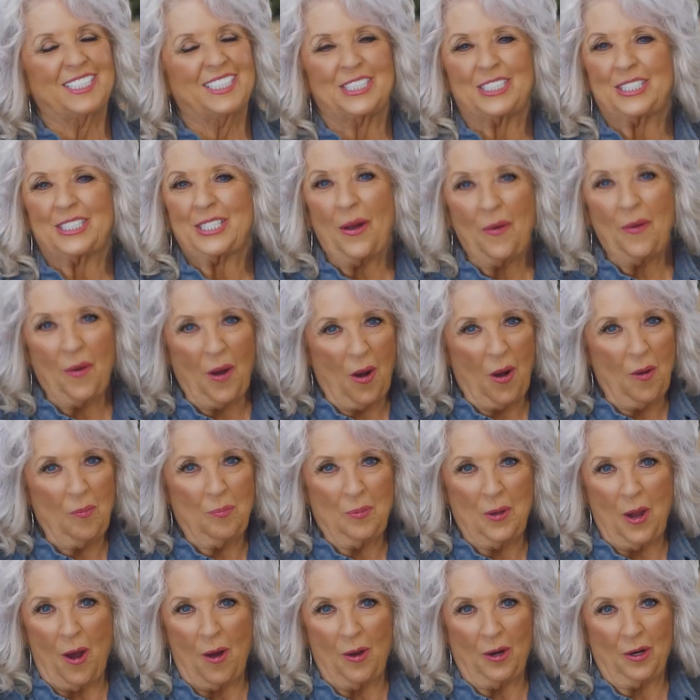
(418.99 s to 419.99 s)
so
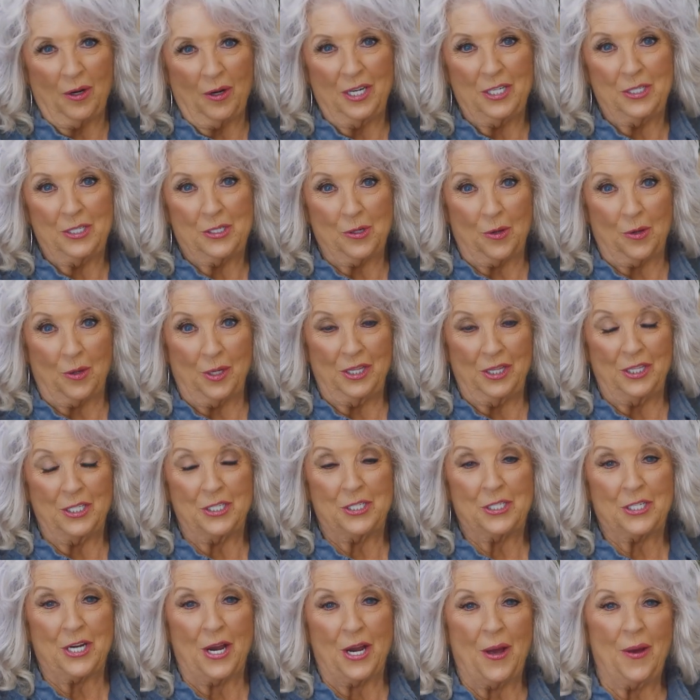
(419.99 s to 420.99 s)
hope y'all are enjoying the
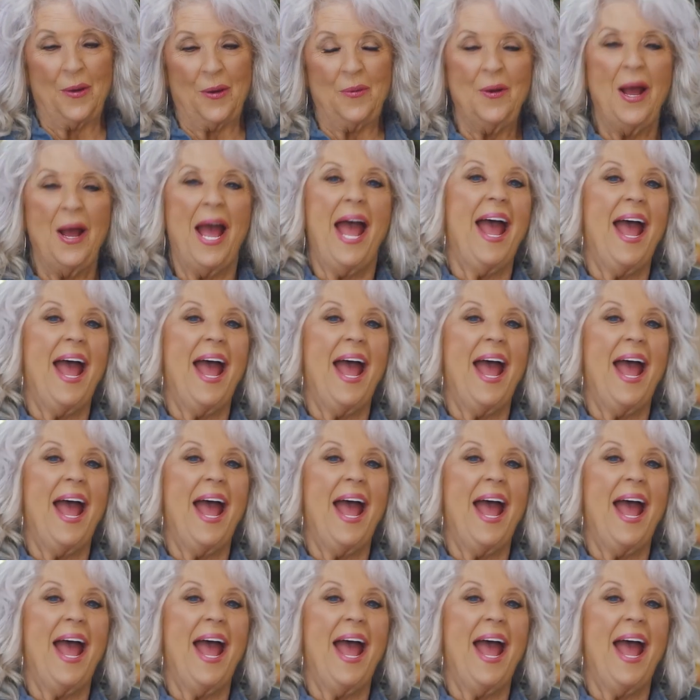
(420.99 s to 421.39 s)
show.